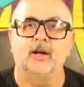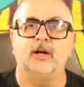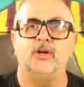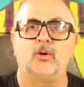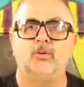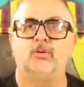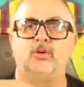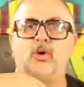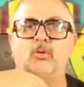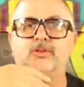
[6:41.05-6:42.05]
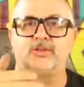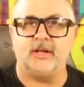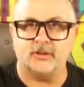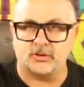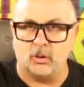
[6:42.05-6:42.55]
Now you don't
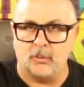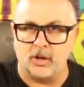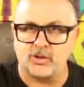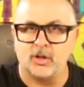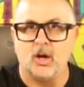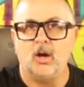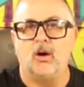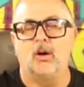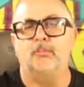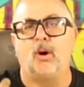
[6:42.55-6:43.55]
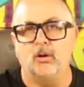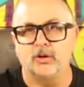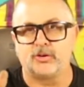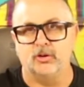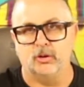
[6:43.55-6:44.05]
see it so much on
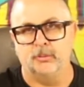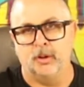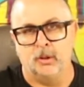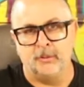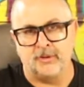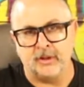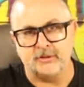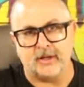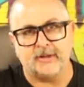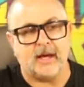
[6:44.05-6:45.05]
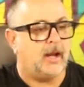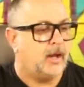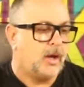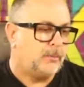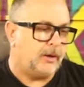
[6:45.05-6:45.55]
polished aluminum and things like that,
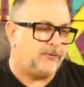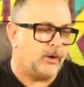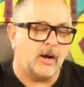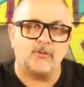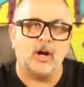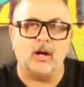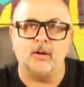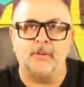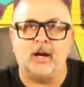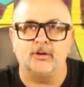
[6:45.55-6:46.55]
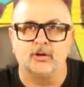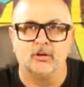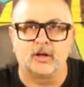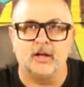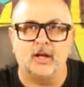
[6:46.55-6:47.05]
but if you're ever out and about and you're
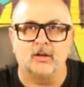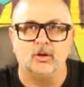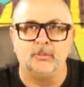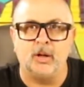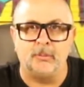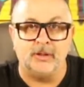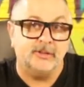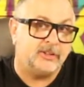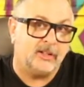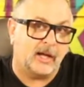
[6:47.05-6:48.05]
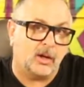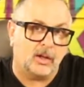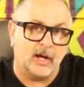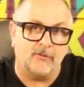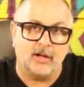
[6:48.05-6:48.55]
looking at aluminum and you see like a
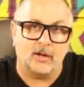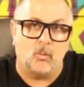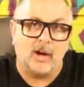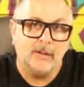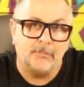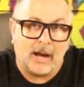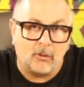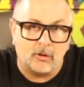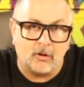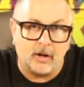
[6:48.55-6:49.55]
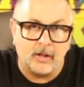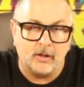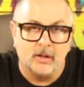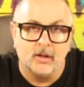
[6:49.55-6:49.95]
kind of like a white powder on it,